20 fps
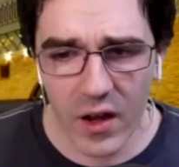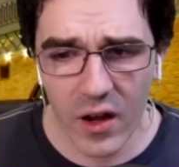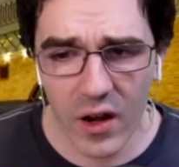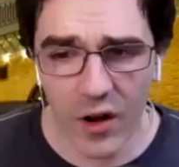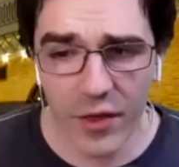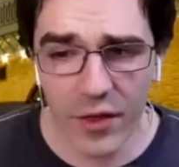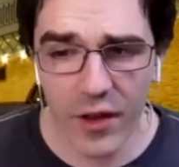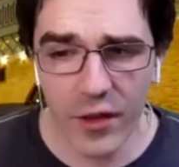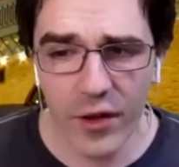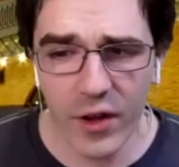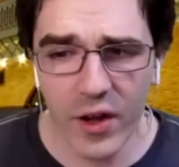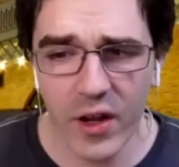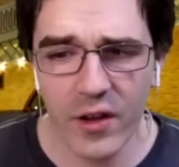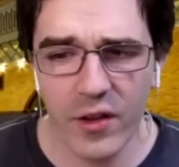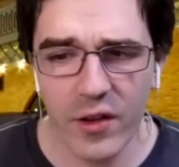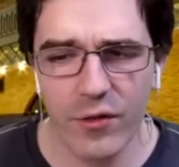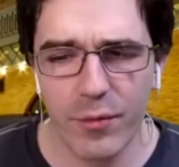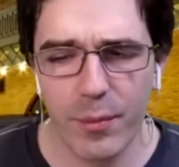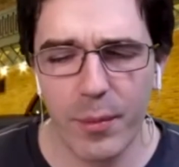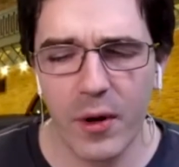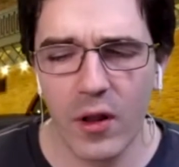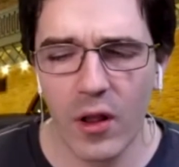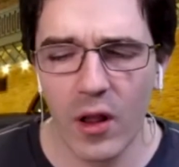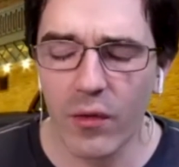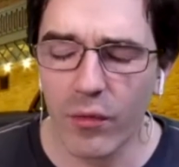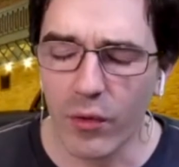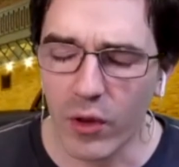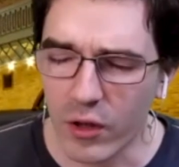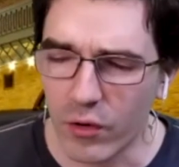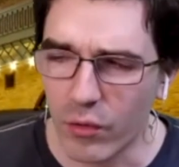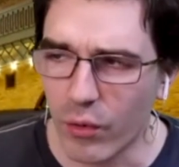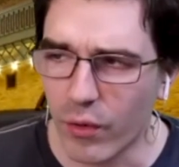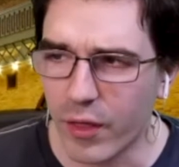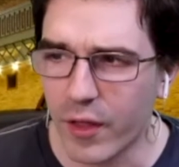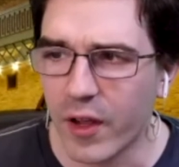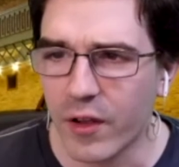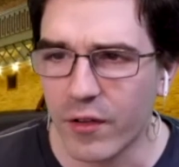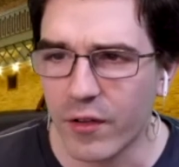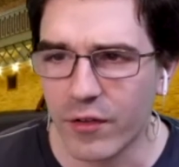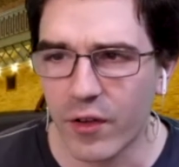the other hand, there's been a lot of really cool things.
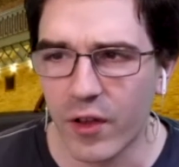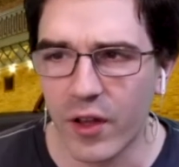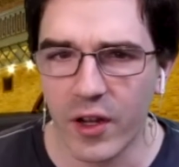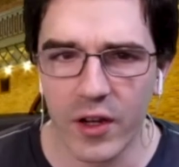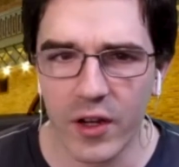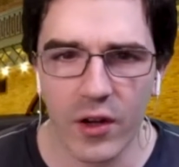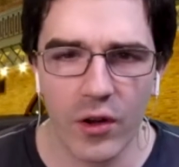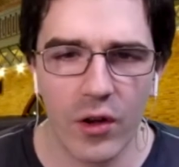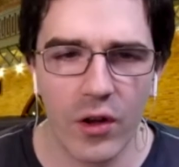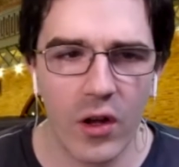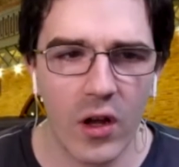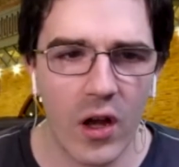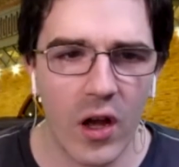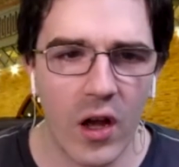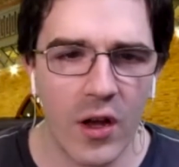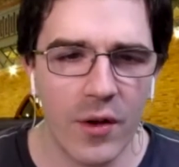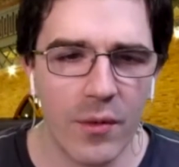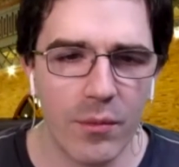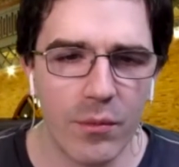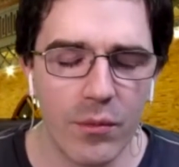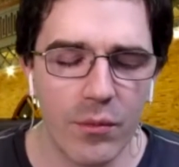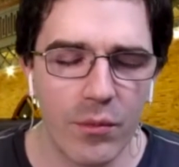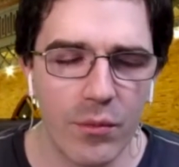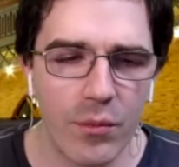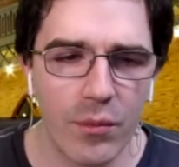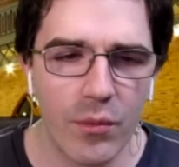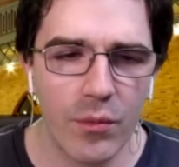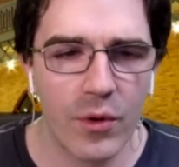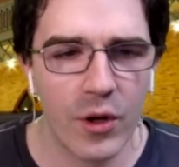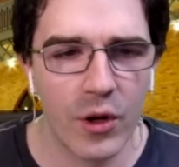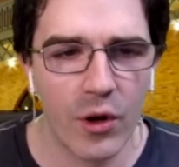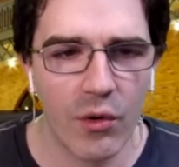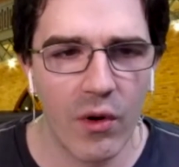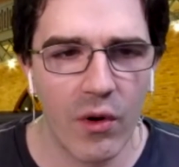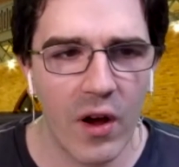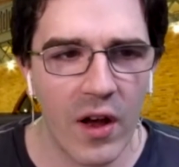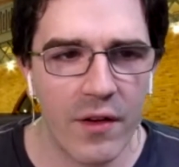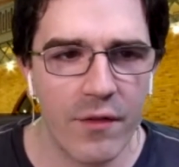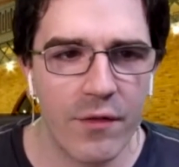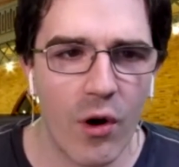So like, um, you know,
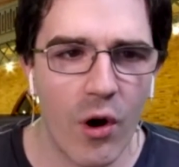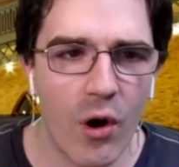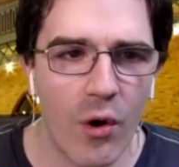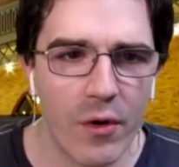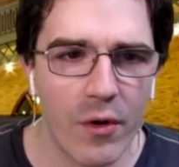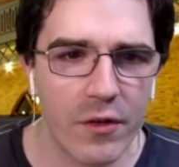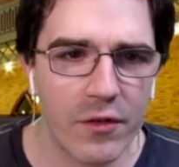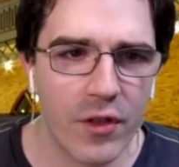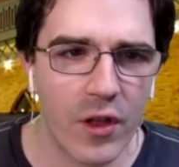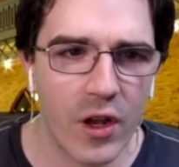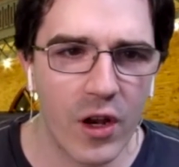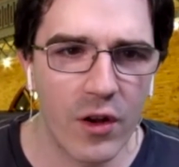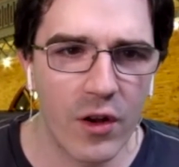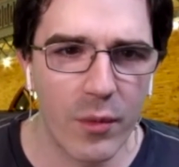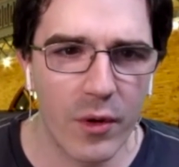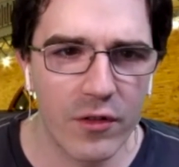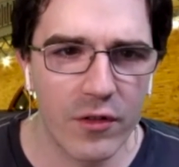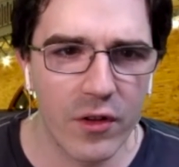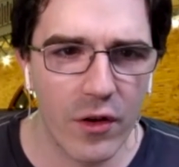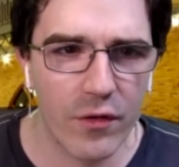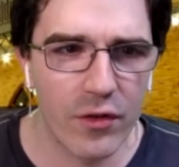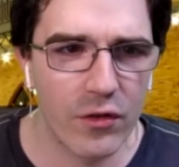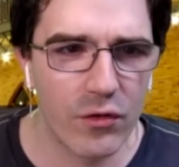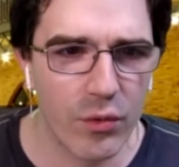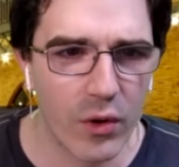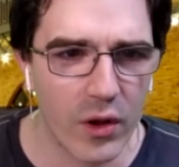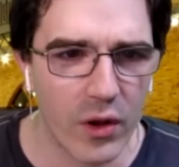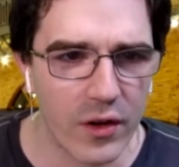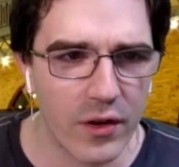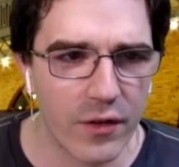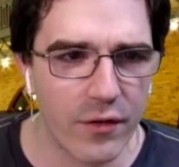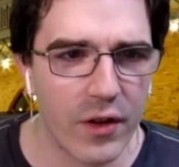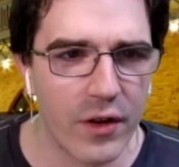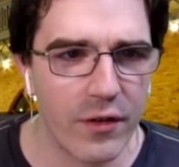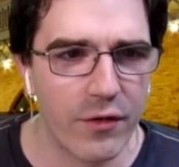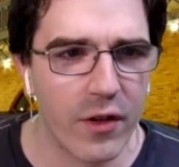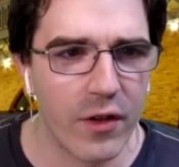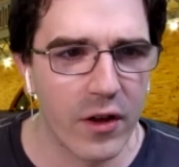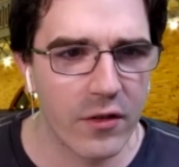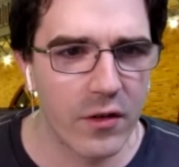I've always thought of myself as relatively
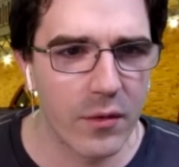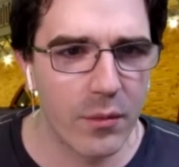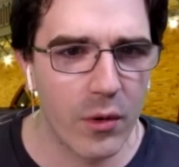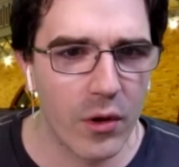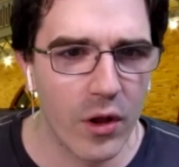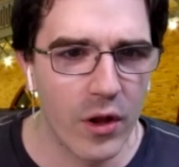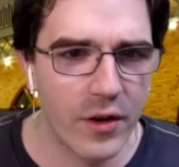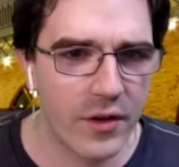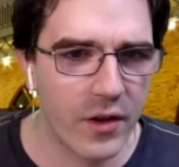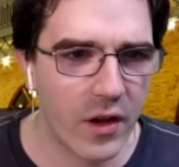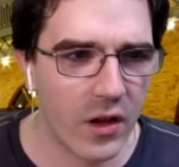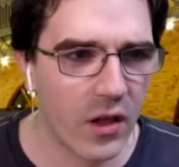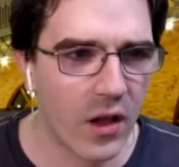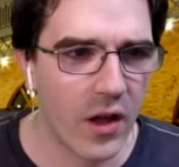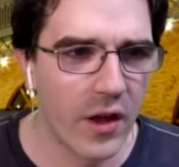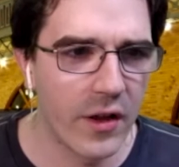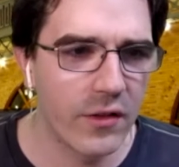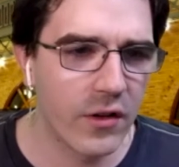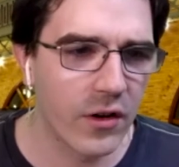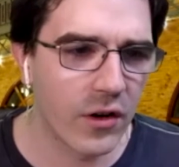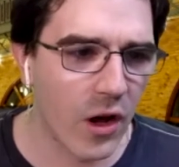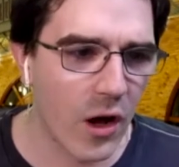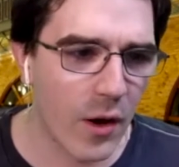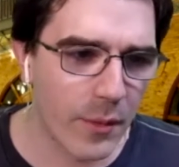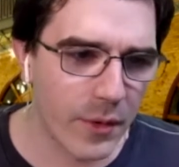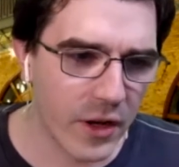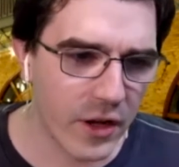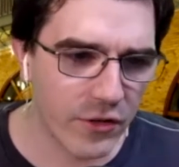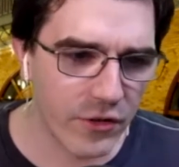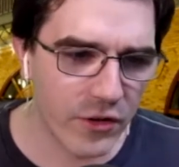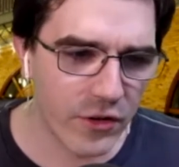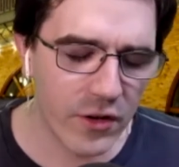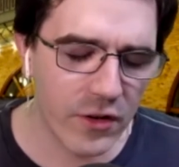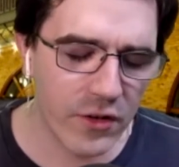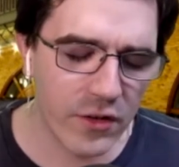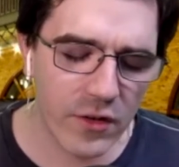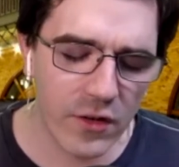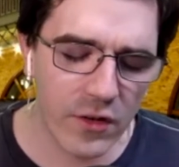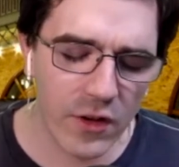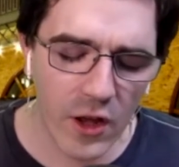flexible on deadlines and accommodations.
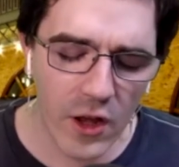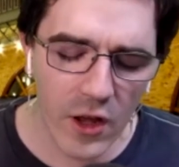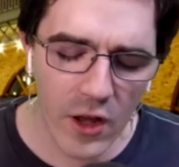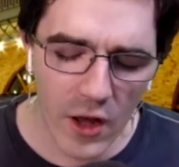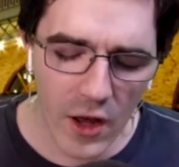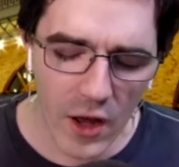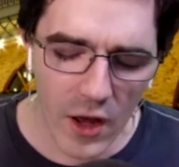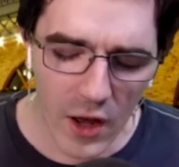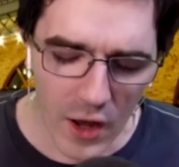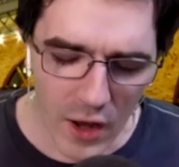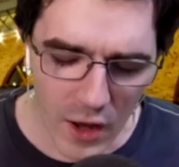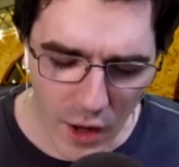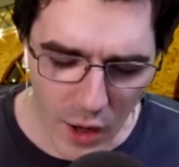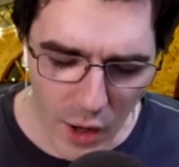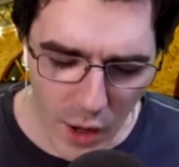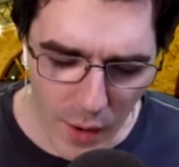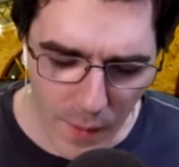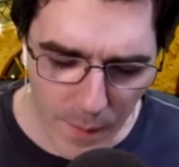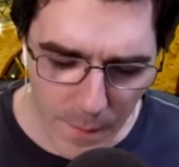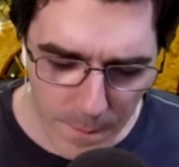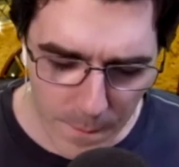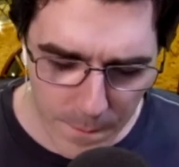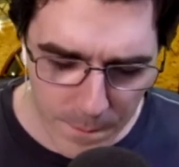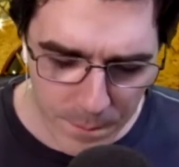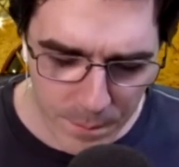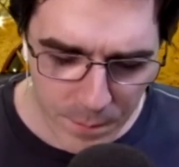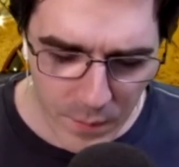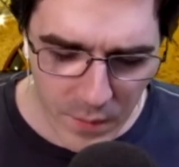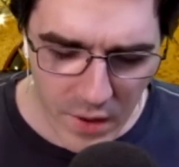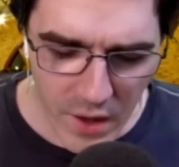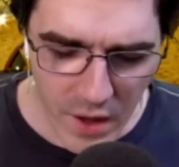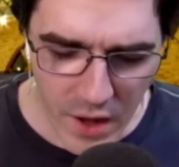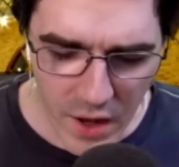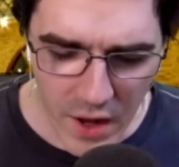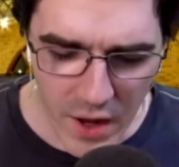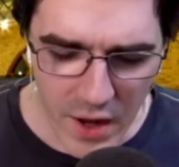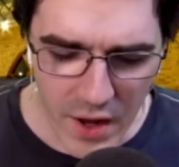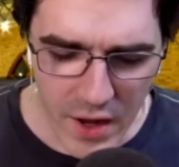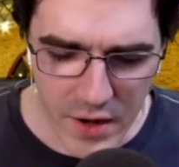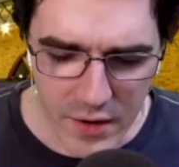Um,
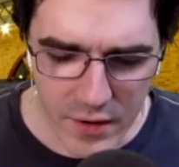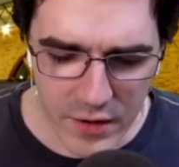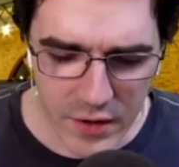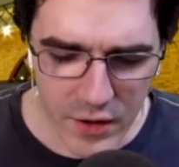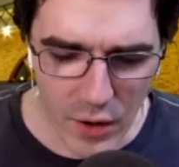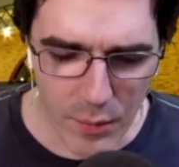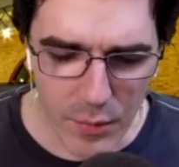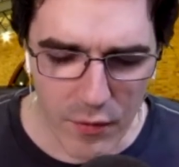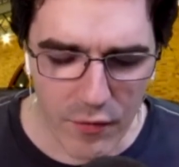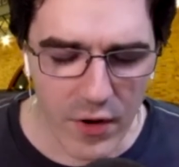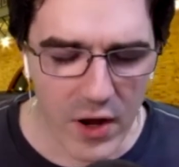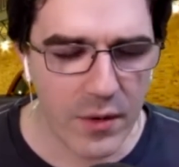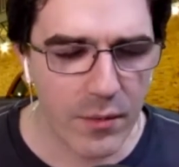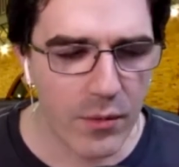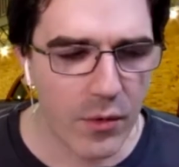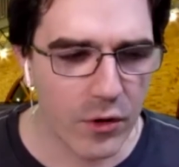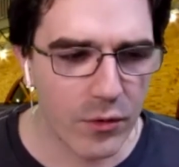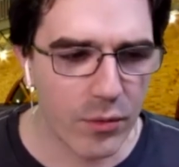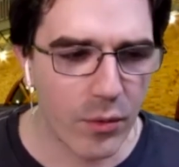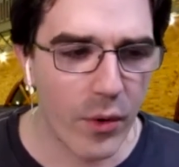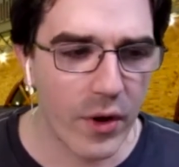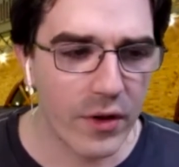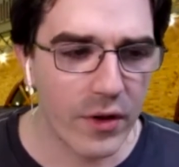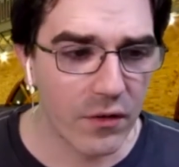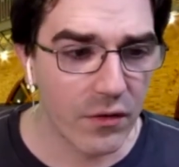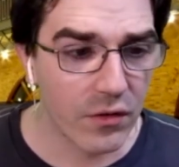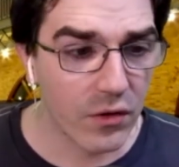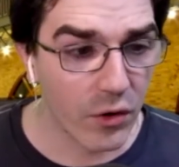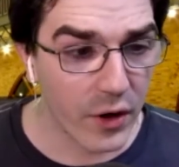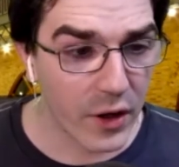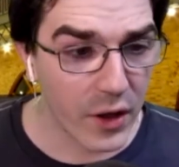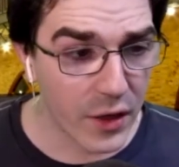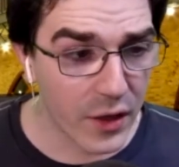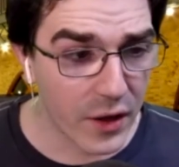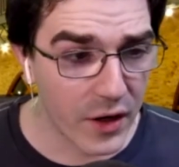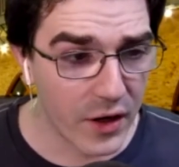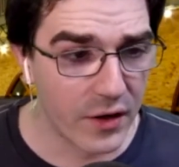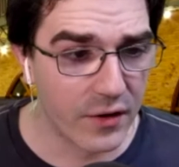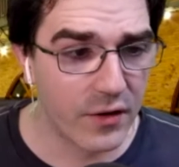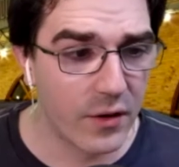and you know providing multiple ways of learning
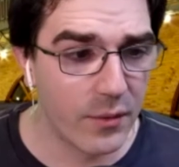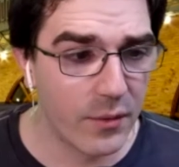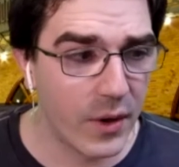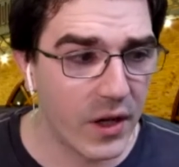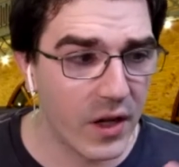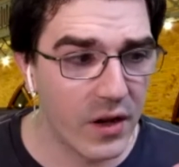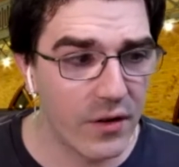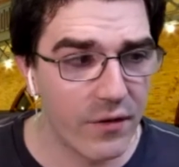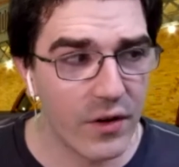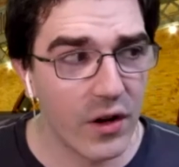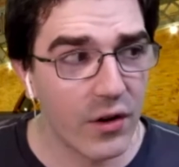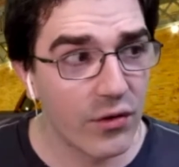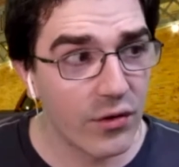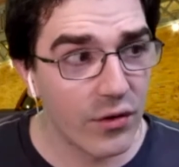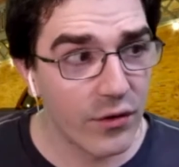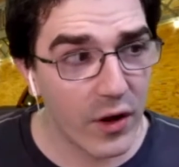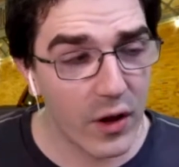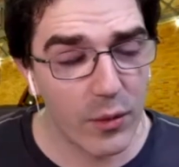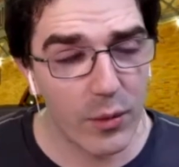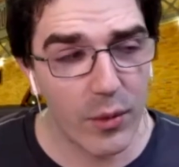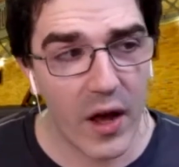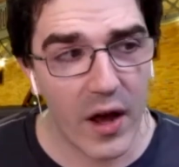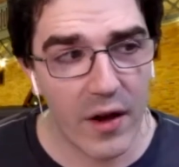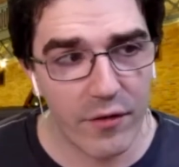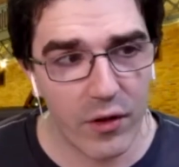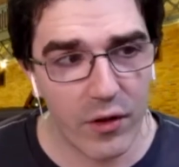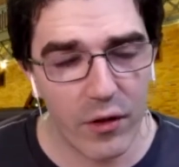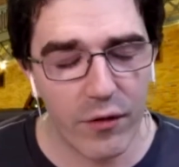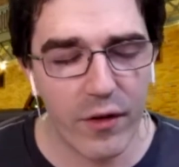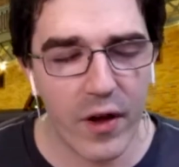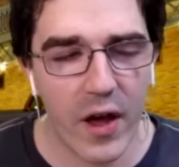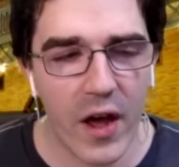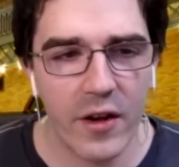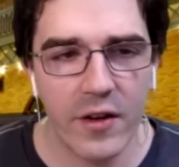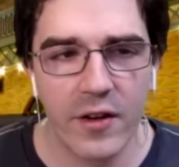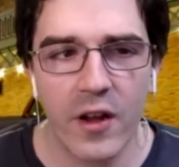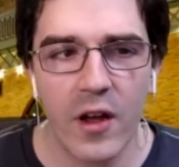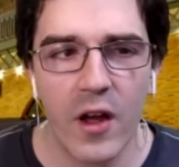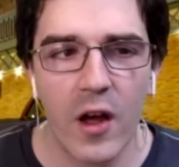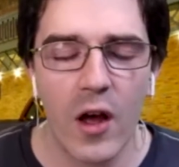things and making videos available after the fact
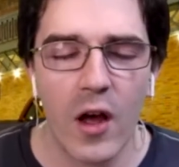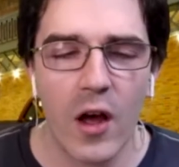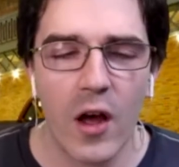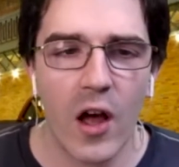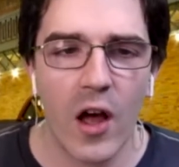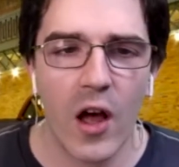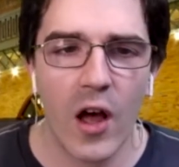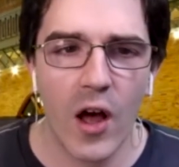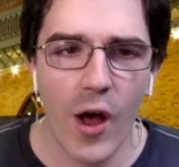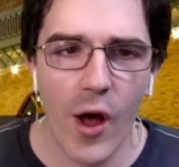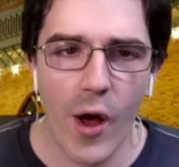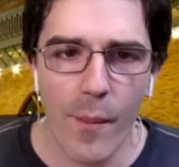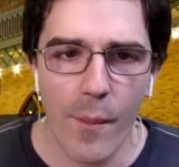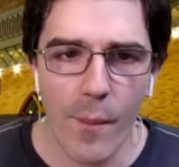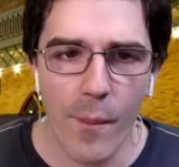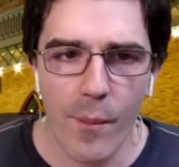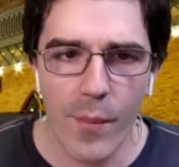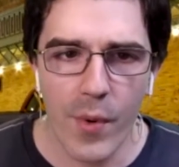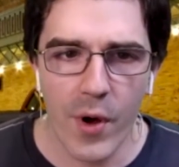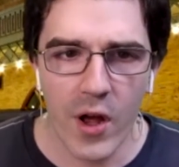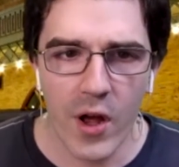um, but